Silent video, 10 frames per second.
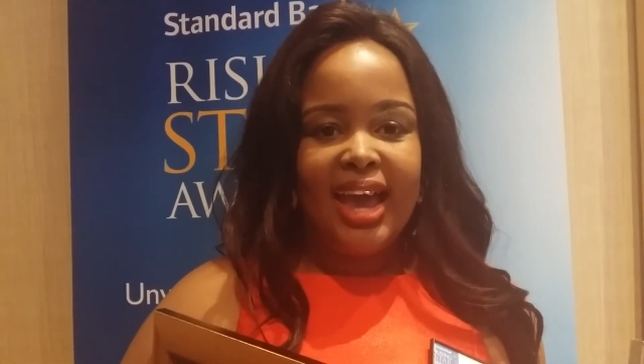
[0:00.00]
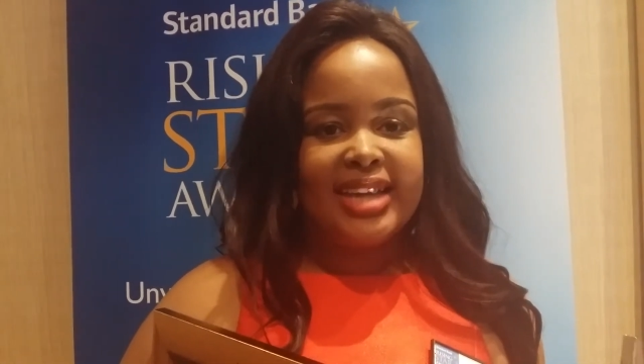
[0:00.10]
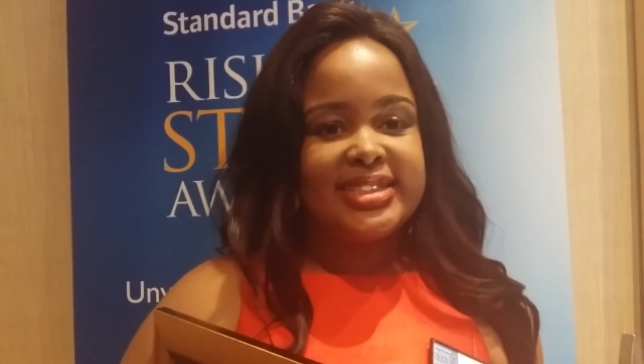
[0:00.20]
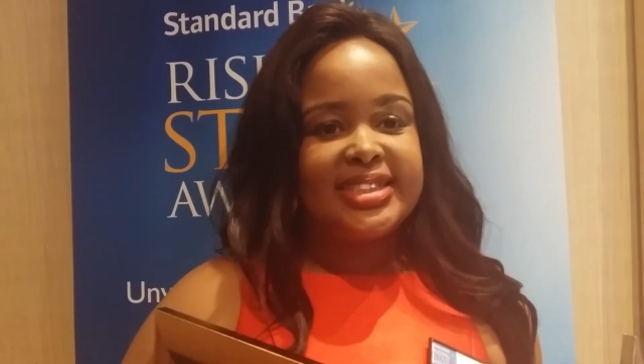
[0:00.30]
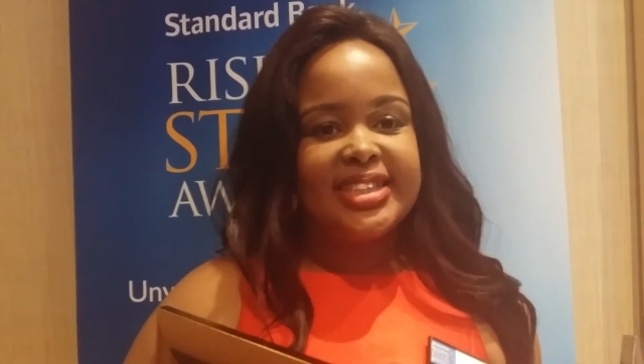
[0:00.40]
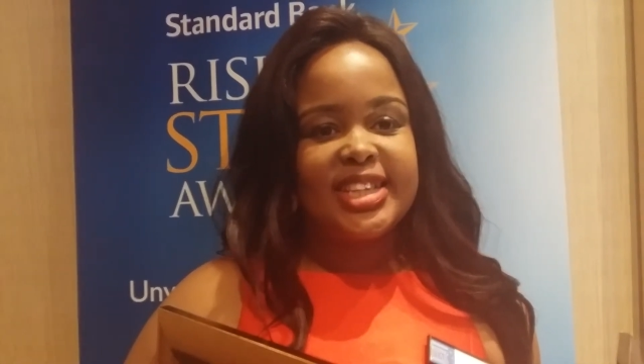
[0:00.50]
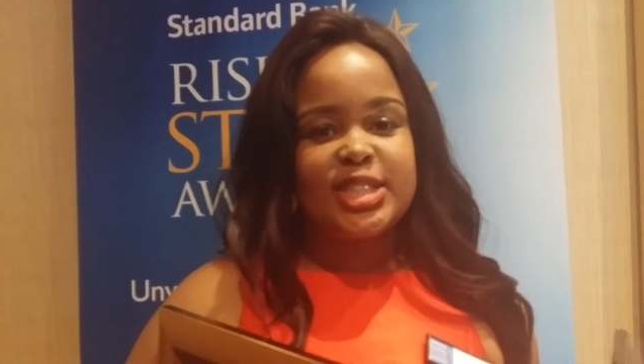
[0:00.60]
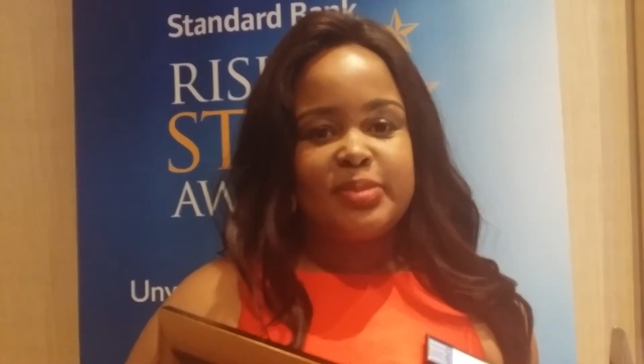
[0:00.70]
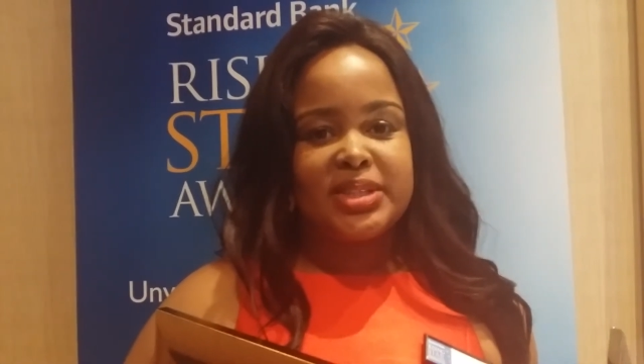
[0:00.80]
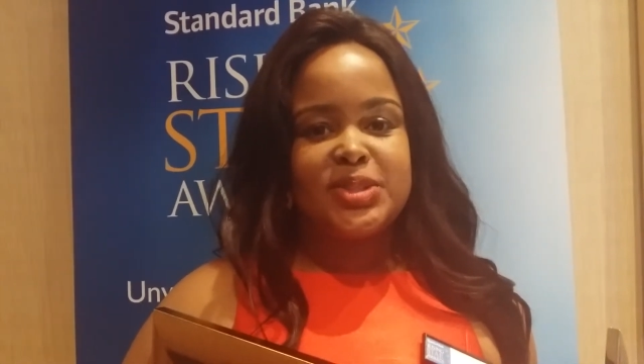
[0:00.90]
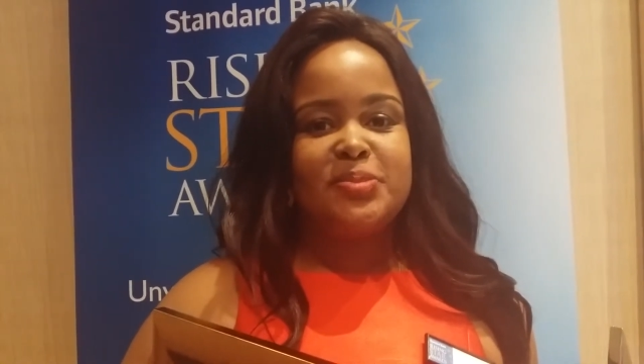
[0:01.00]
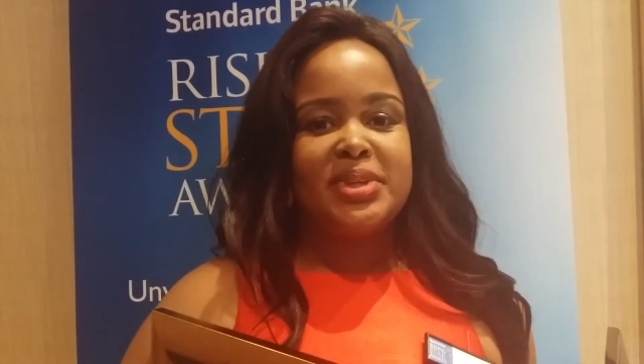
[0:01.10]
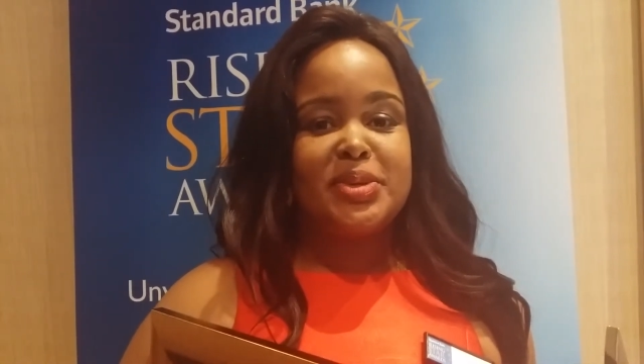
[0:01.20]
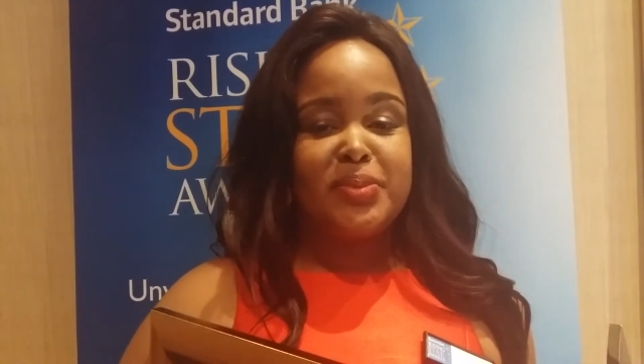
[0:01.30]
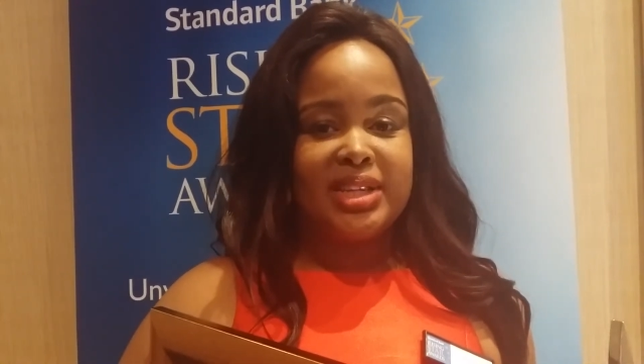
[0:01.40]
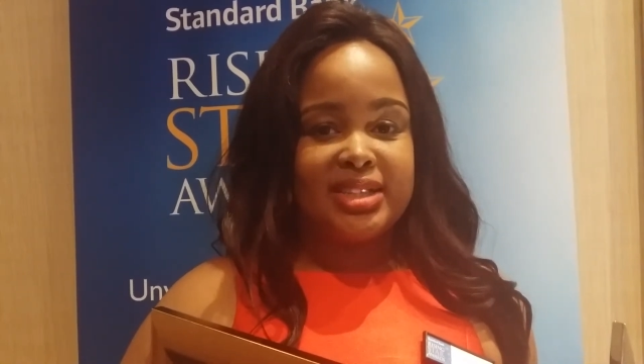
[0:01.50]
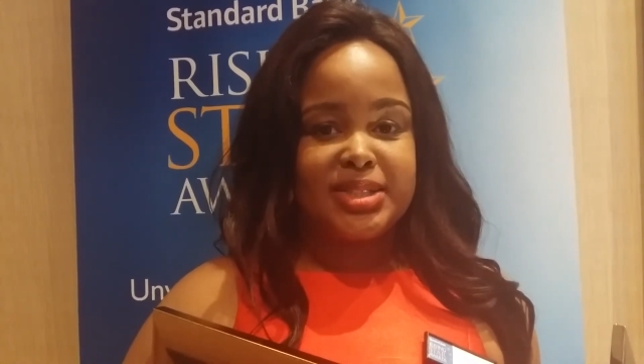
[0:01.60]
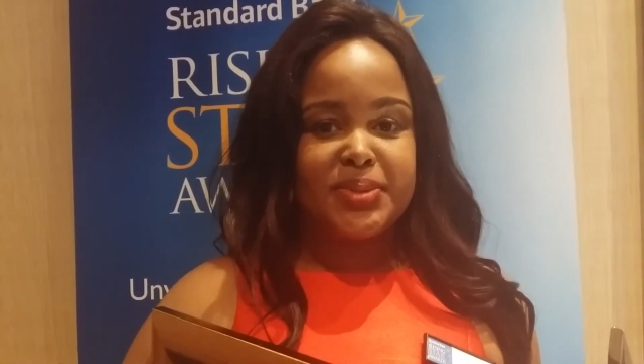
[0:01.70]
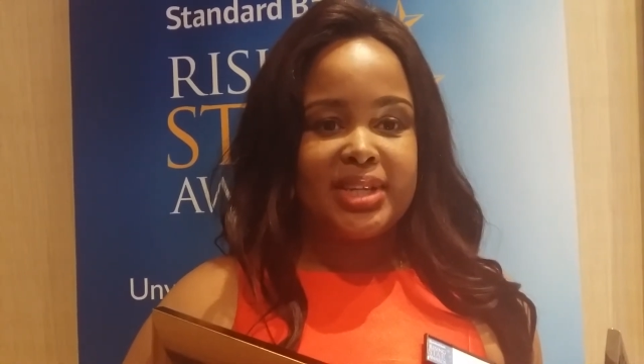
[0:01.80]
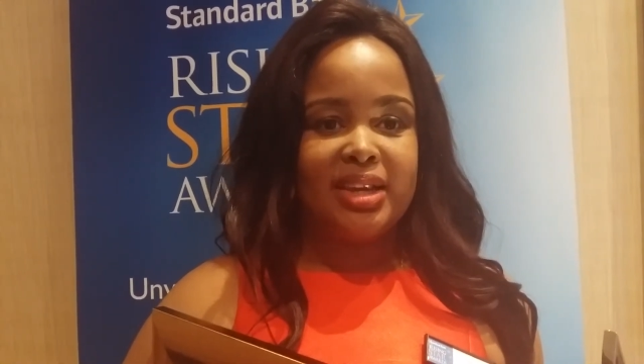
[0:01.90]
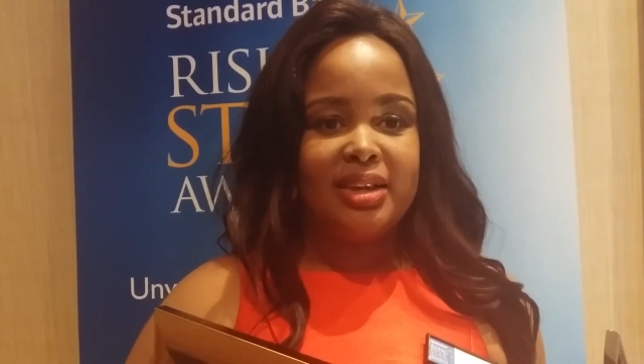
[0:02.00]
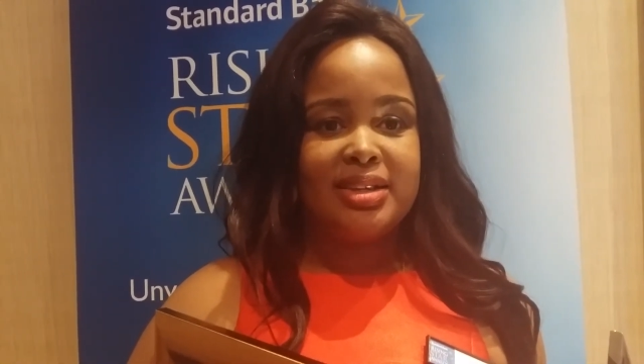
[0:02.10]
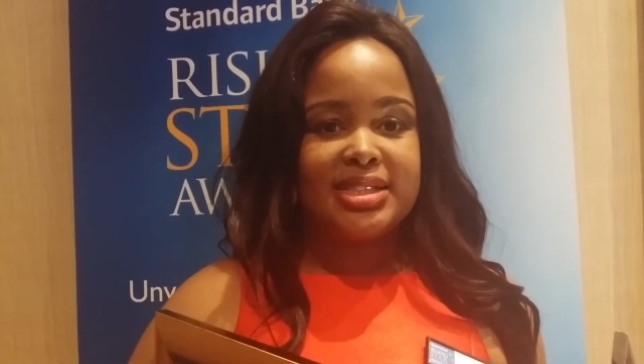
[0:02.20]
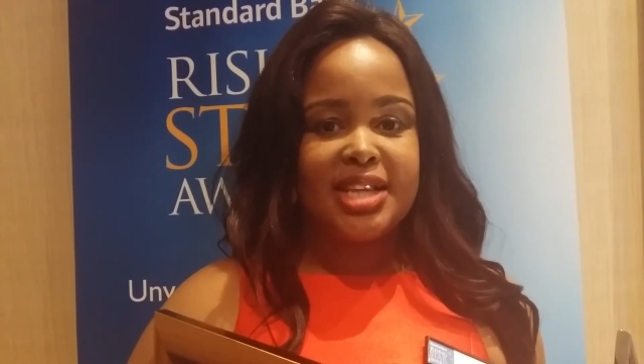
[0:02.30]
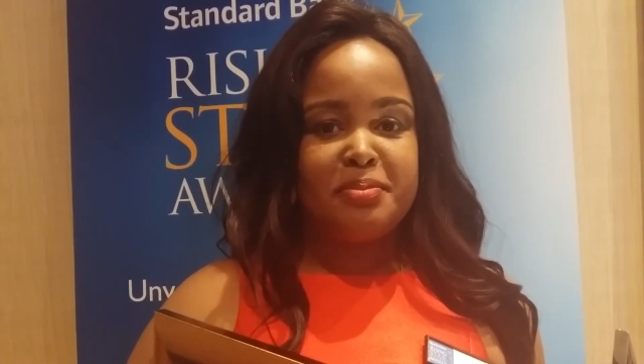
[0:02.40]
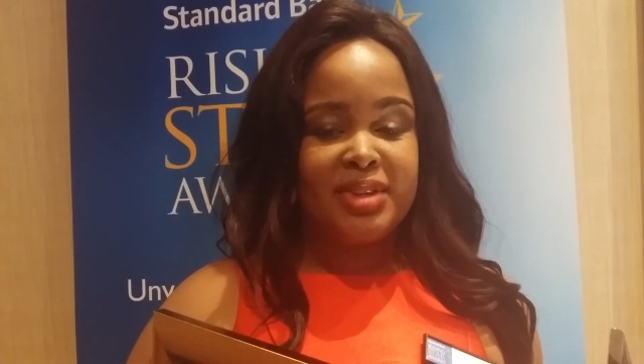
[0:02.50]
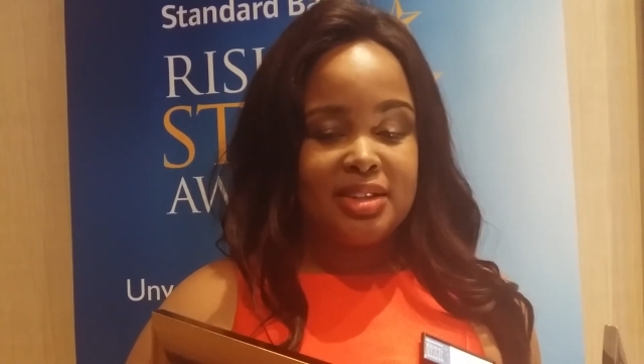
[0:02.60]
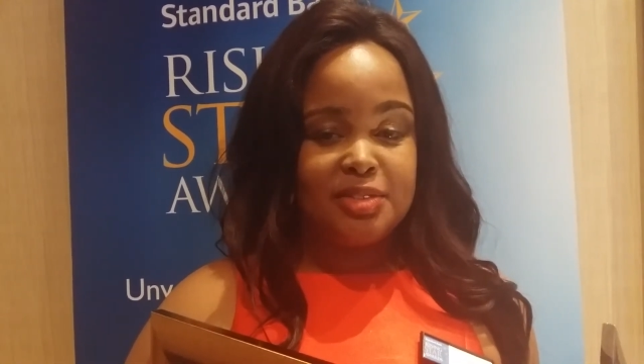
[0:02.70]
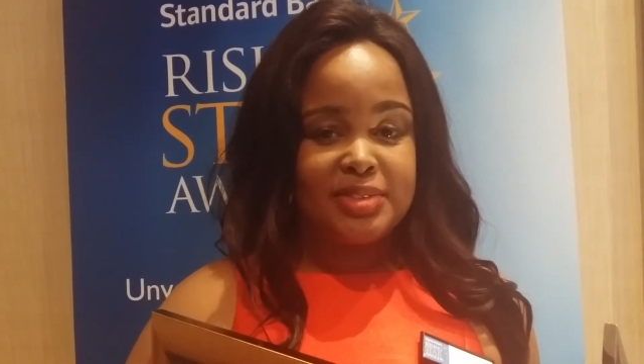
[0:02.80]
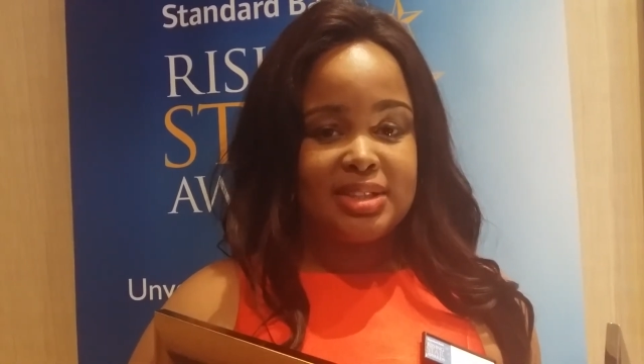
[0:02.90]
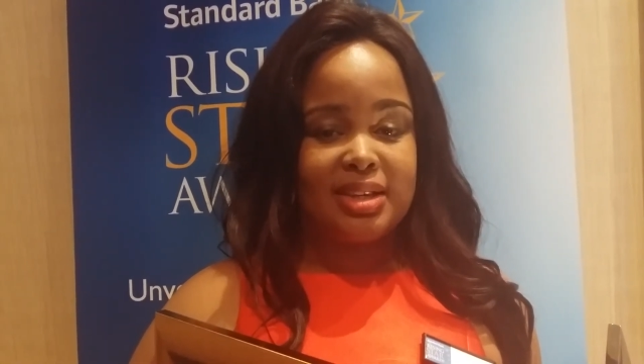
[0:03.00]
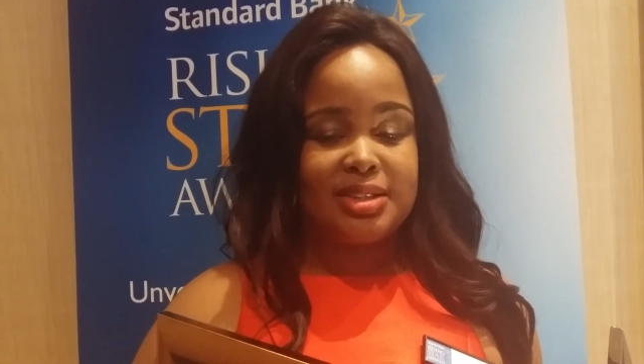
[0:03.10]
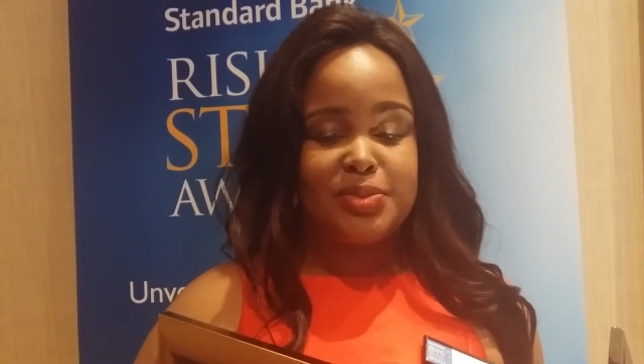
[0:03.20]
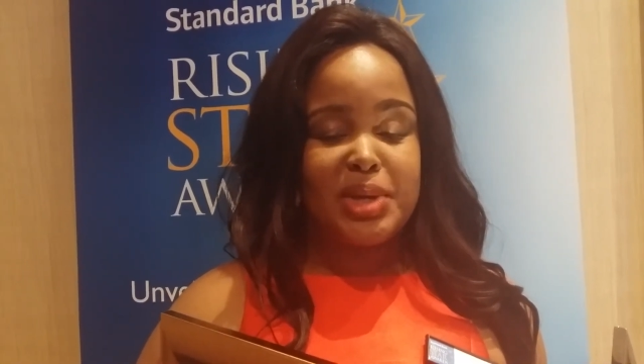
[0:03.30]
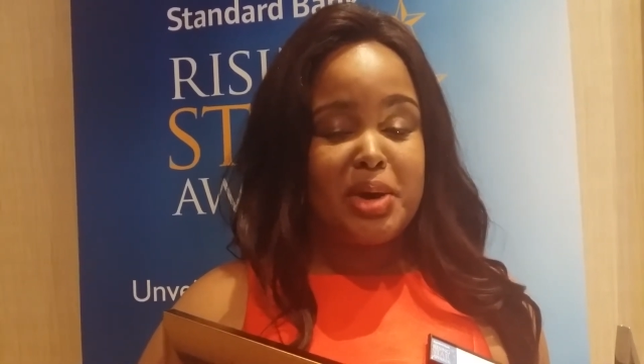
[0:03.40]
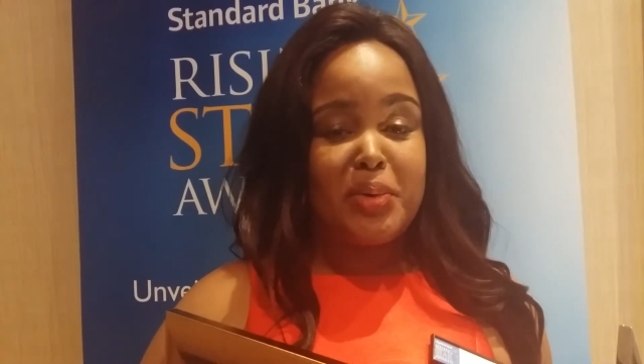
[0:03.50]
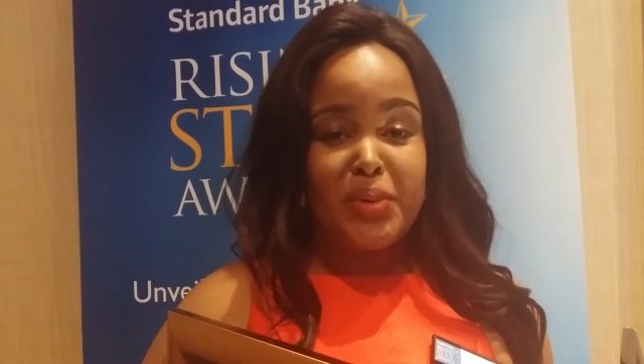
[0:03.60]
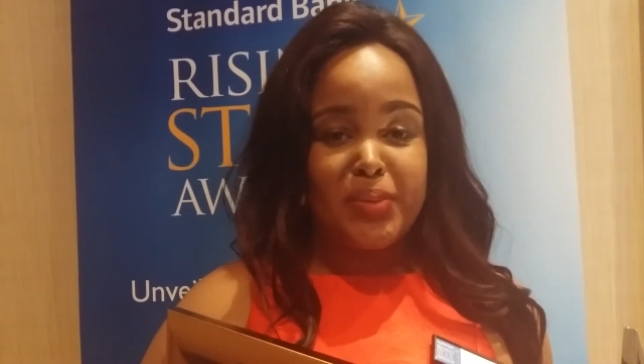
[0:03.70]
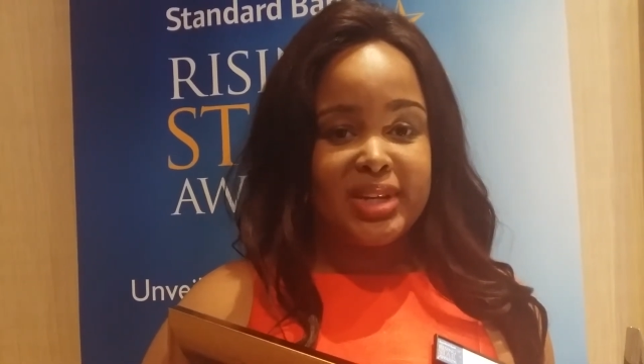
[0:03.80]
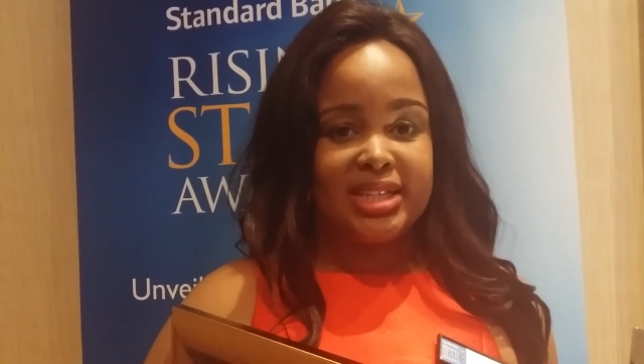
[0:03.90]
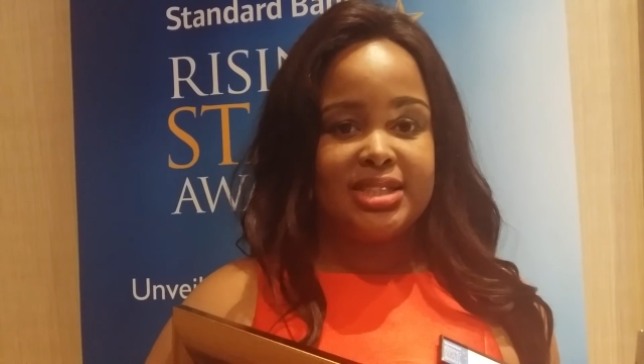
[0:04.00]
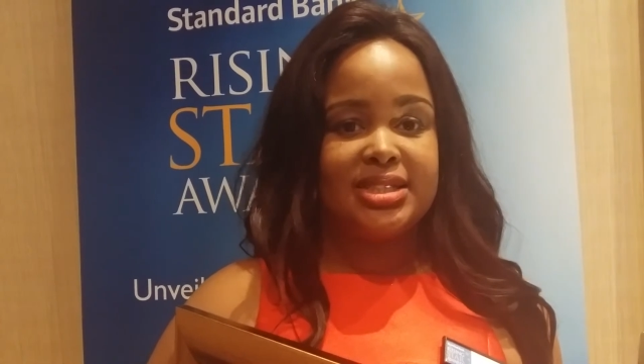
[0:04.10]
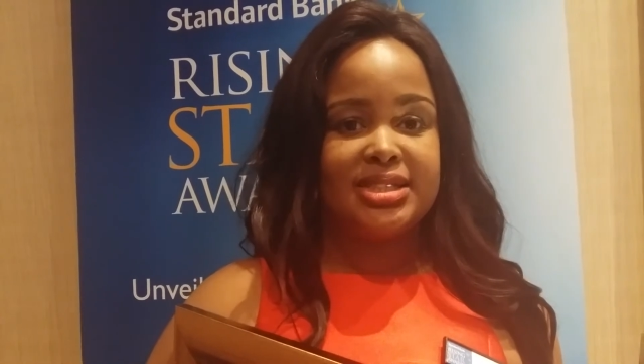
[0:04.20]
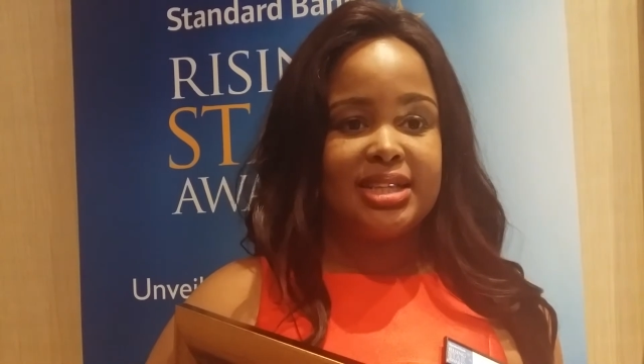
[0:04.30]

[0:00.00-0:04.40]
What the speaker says: I didn't expect to be the winner today because I believed that we are all winners